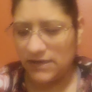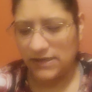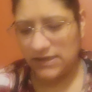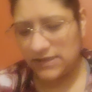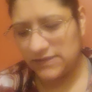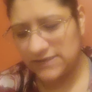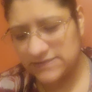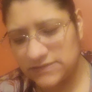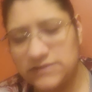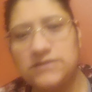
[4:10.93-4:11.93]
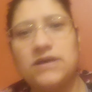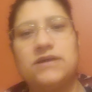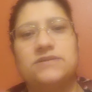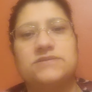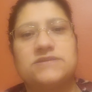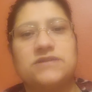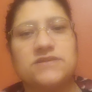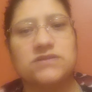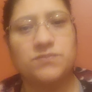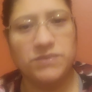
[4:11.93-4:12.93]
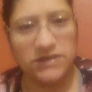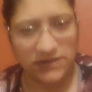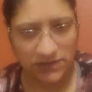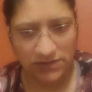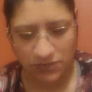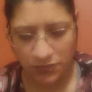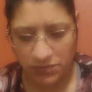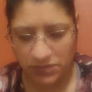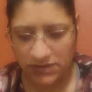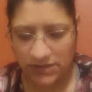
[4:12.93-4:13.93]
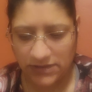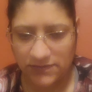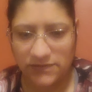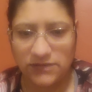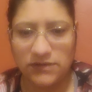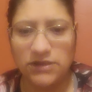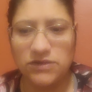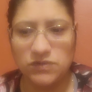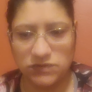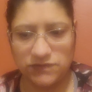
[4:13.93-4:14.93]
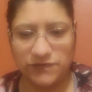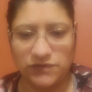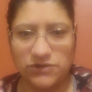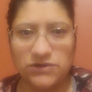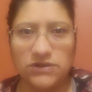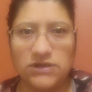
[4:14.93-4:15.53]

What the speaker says: and that's a cystoscopy equipment that they use for